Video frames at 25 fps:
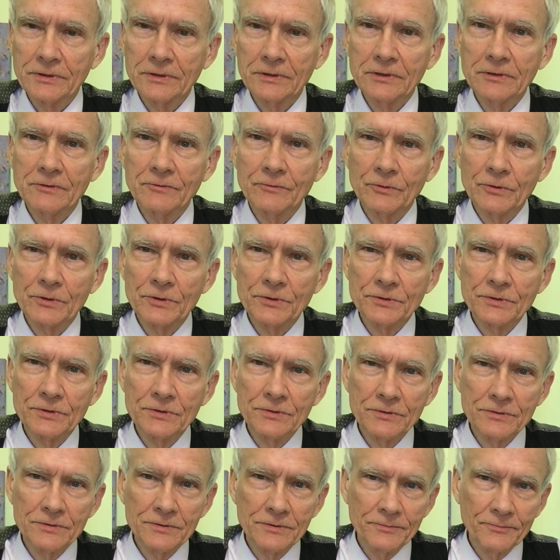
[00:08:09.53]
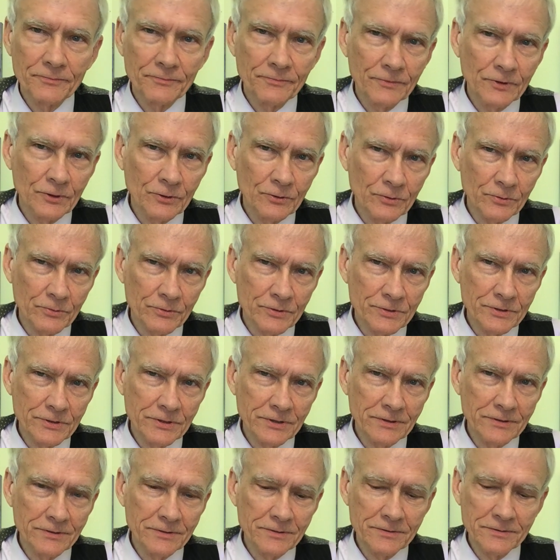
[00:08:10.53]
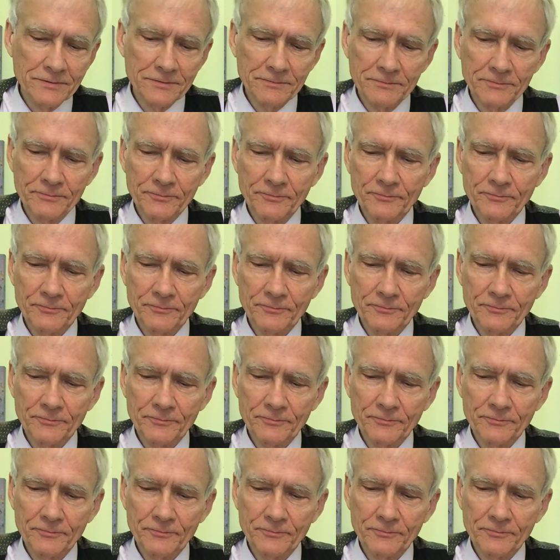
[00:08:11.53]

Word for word: invoices, or receipts.